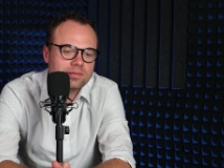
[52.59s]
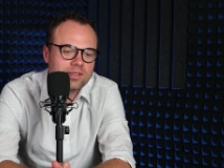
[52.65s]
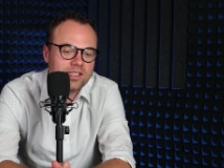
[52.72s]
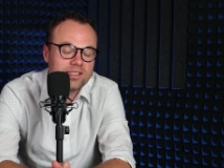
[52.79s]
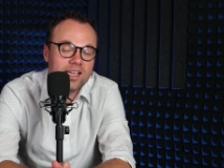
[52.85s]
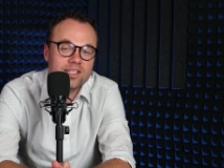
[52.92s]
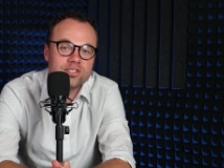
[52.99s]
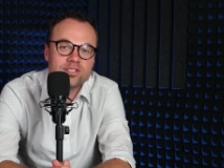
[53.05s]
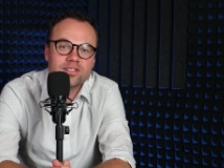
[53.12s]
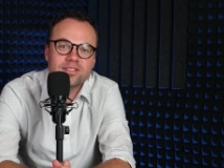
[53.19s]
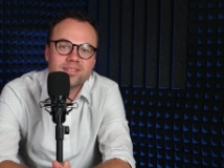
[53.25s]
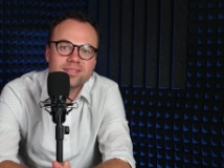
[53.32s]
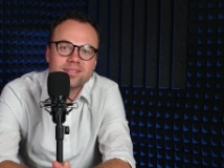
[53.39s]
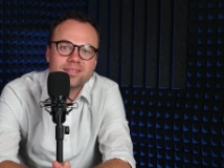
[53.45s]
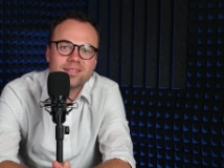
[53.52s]

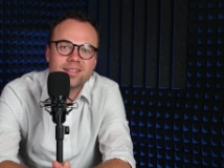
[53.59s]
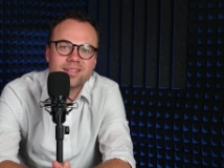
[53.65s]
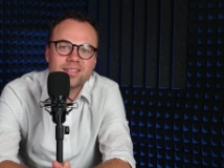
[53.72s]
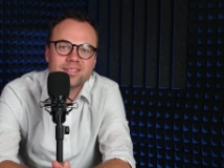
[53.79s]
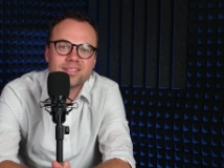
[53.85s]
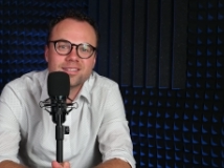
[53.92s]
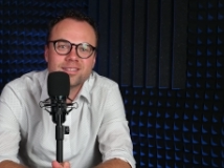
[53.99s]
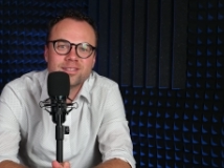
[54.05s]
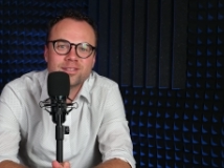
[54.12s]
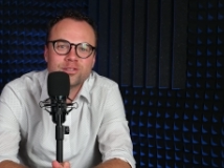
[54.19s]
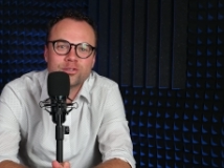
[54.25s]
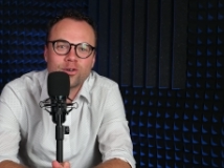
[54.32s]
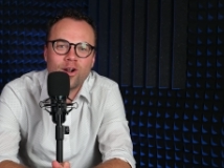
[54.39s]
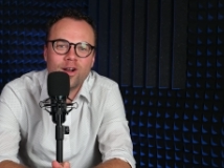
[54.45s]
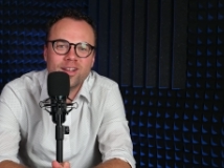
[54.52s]
attention that this is
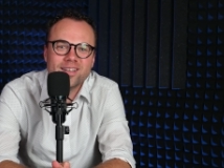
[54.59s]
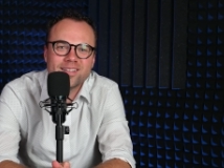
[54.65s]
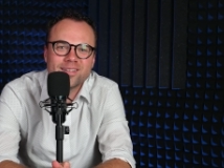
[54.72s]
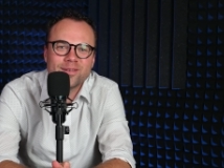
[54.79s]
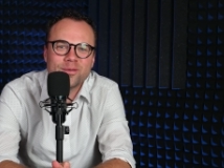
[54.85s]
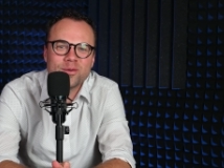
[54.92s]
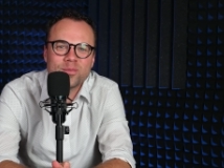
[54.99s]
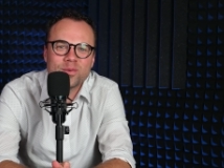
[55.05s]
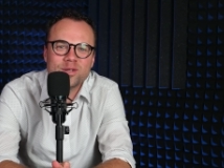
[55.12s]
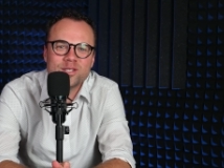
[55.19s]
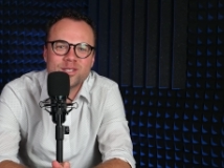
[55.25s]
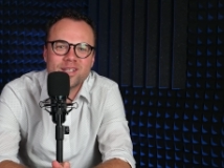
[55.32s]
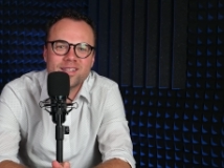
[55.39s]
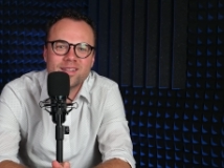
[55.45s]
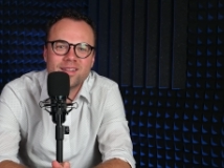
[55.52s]
drawn and we
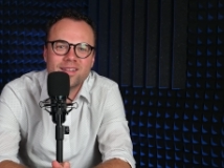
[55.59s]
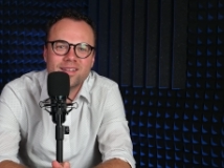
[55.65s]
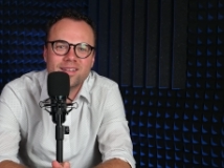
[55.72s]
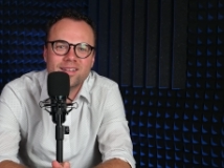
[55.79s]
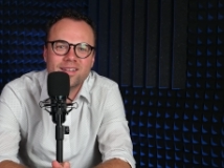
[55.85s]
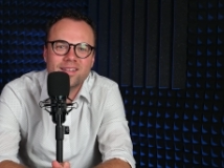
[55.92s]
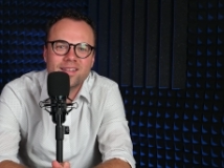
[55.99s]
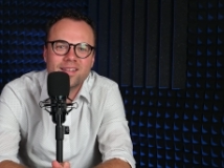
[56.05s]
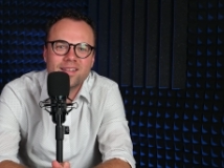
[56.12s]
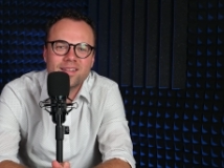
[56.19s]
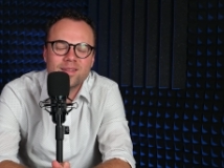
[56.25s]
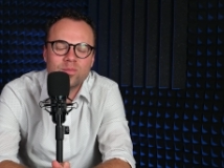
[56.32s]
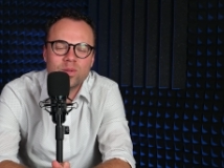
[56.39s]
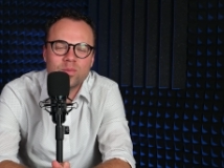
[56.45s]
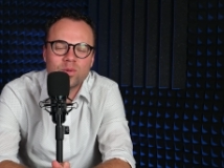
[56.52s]
appreciate the
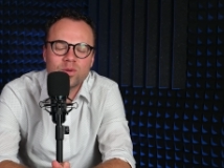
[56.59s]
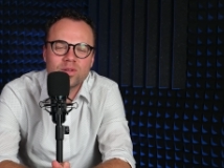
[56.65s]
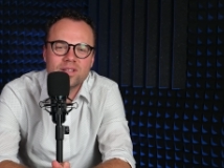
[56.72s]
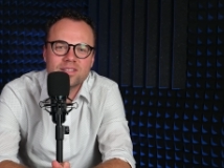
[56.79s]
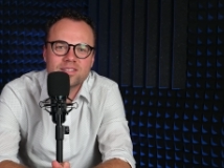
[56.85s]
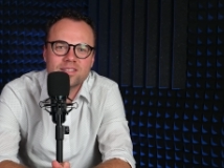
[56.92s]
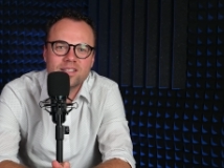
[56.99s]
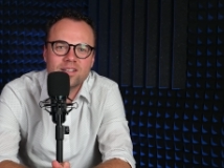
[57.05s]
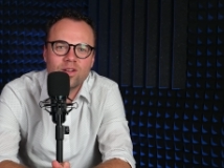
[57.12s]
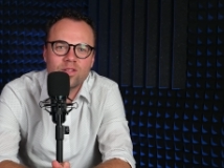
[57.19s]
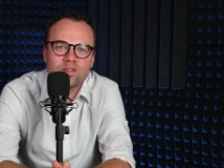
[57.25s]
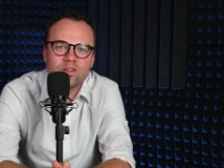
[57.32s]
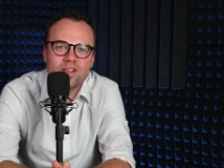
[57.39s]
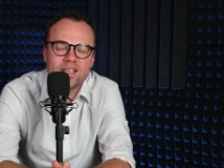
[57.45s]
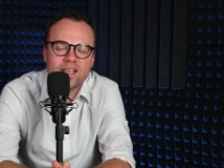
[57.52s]
the people who are listening and all
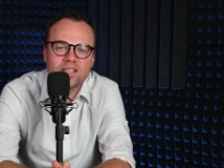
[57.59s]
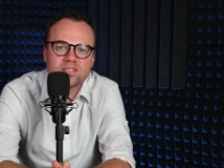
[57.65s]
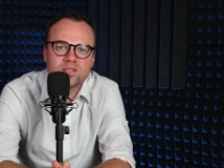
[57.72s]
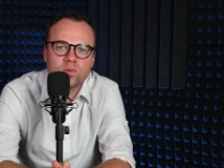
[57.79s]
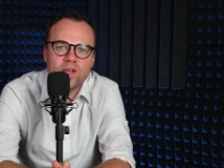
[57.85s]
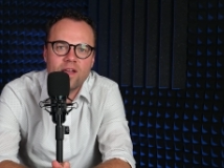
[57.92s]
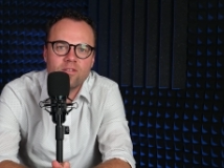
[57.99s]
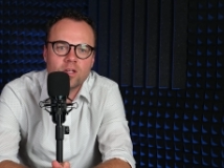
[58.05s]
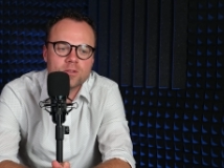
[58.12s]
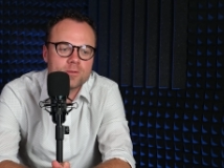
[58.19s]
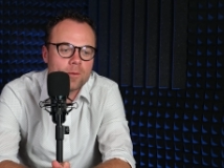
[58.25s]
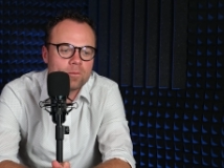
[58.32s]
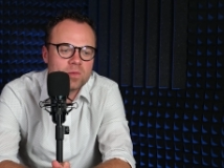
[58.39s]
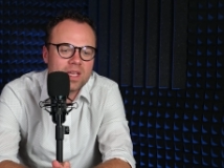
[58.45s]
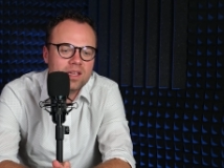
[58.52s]
the great guests that we have on.
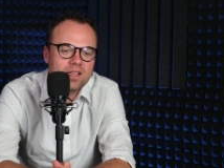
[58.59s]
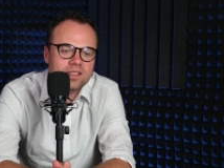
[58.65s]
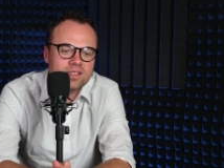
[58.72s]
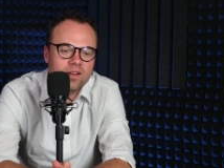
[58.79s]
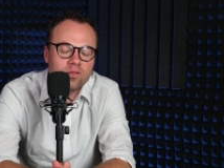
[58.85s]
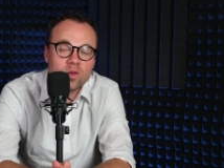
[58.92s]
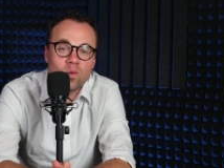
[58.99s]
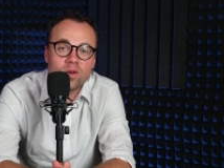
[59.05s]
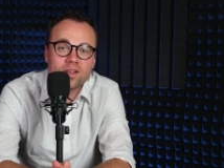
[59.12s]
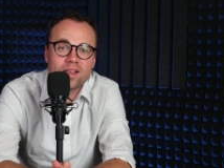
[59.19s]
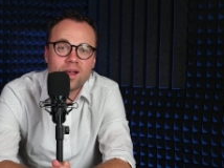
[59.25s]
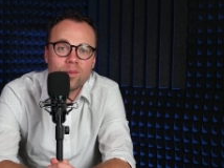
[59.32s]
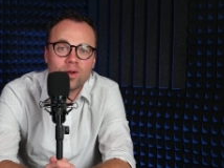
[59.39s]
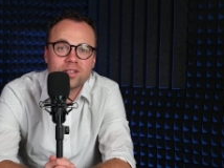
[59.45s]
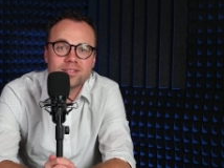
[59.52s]
So definitely want to
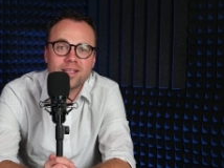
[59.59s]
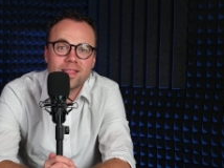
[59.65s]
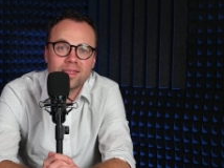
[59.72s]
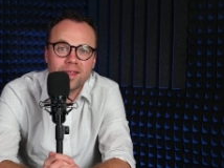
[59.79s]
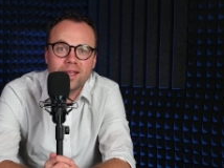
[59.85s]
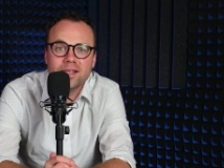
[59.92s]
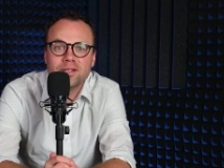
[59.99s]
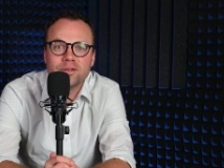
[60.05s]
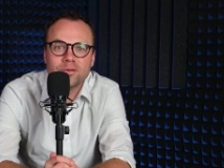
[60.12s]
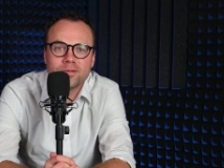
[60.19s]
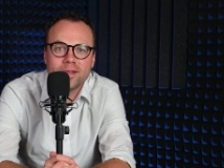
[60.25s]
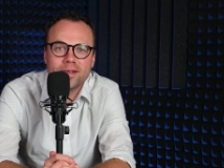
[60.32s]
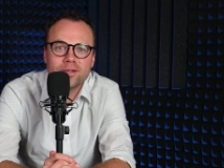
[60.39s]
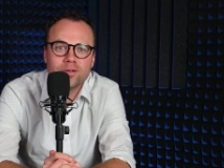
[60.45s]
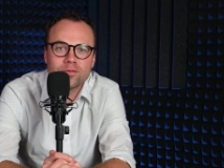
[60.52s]
come on and say thank you.
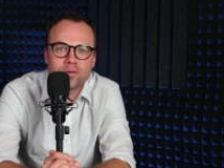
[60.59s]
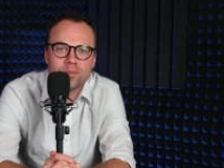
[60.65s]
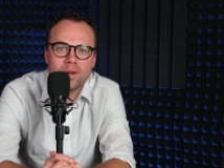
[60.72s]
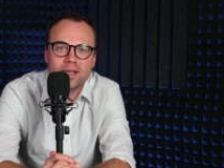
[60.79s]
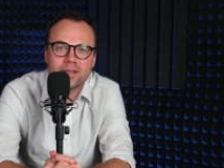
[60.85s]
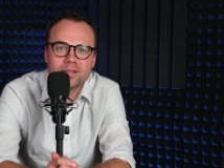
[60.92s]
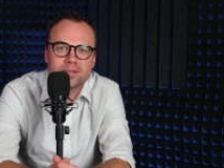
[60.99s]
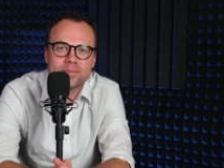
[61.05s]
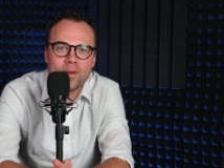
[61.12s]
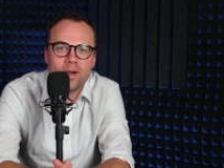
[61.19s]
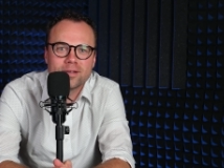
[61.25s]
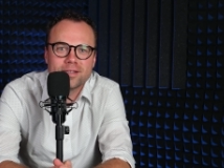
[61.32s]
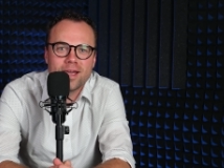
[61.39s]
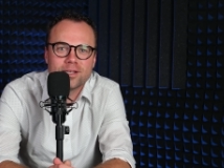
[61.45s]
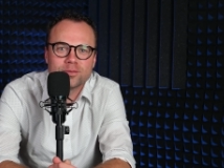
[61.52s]
Thank you for making this
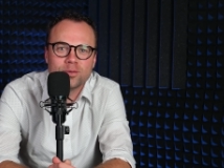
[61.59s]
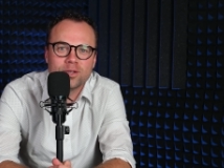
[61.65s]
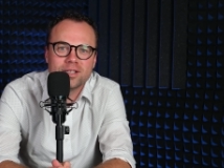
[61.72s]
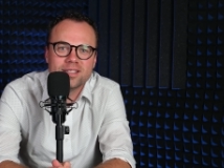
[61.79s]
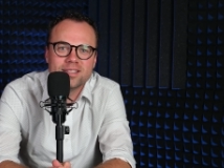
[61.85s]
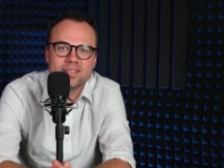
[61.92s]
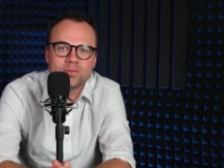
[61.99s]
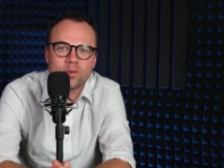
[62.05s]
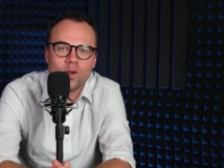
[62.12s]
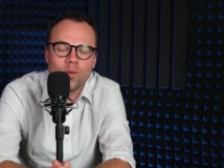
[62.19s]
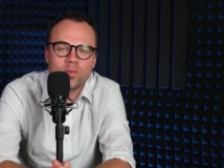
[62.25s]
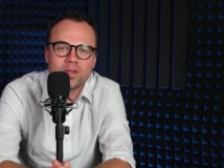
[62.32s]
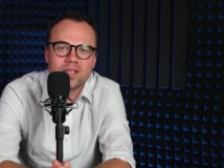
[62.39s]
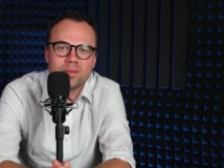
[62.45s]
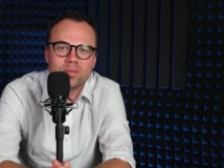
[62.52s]
podcast what it is. And we
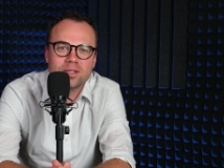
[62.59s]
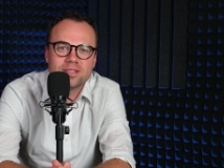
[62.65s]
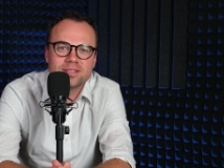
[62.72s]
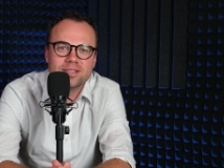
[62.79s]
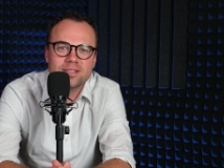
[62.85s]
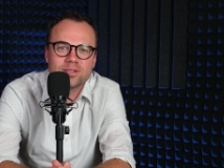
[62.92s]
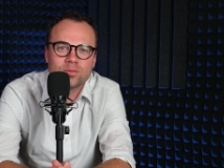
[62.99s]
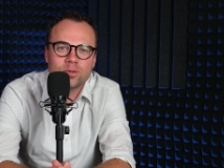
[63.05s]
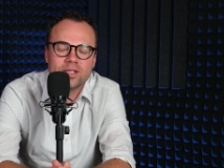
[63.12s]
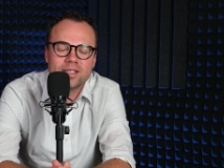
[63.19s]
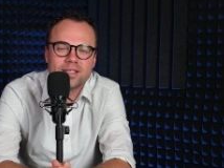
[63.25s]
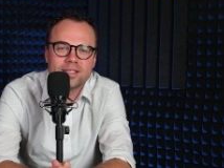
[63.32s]
hope you keep listening as we